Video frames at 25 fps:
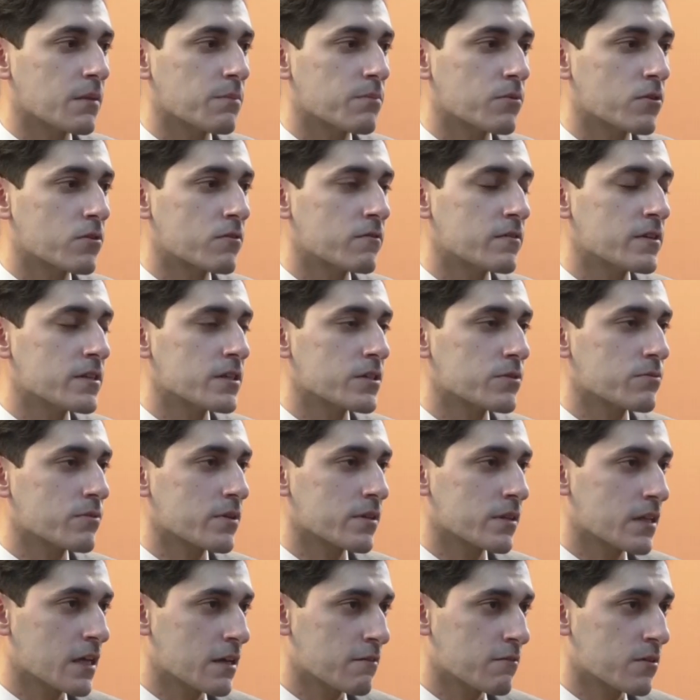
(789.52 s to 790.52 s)
the province where
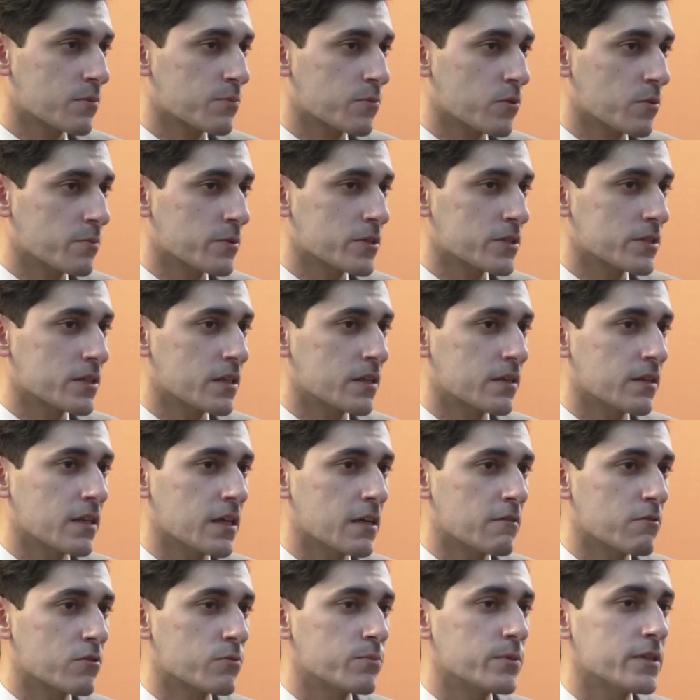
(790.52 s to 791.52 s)
they were from, that
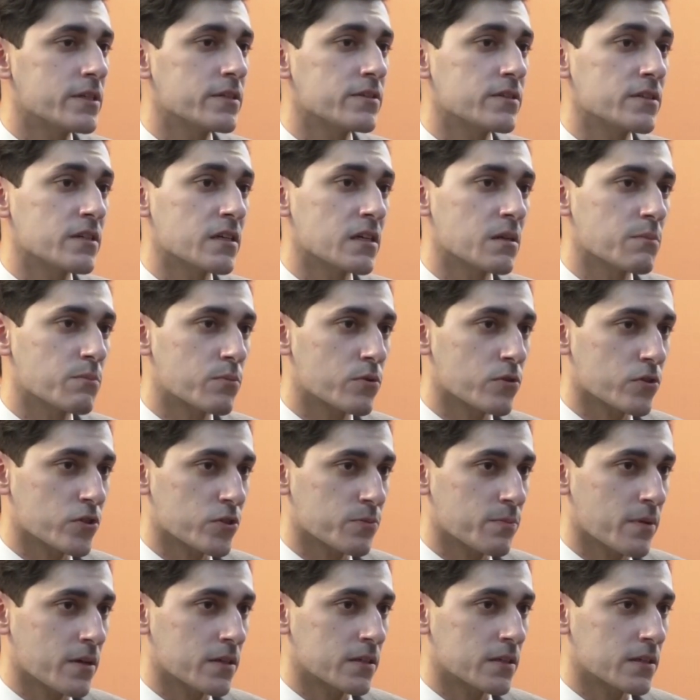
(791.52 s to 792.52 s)
they will be seeing
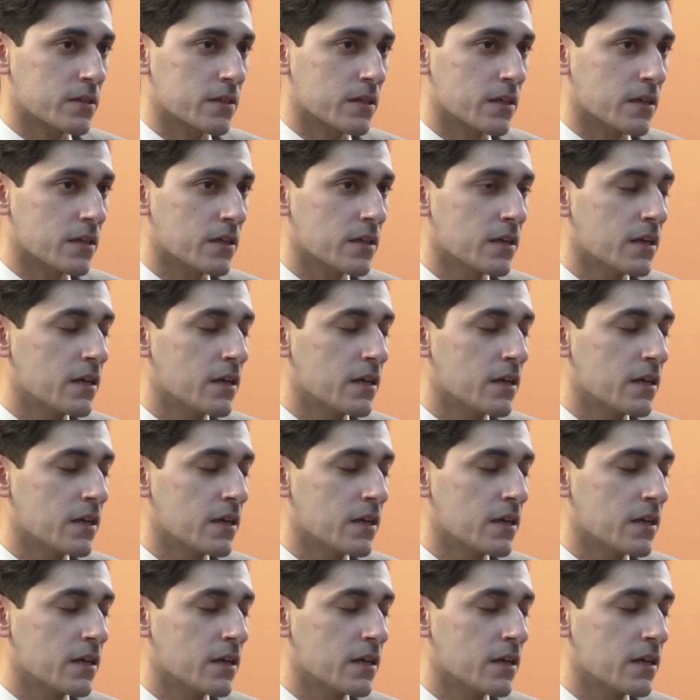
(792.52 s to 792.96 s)
prosperity.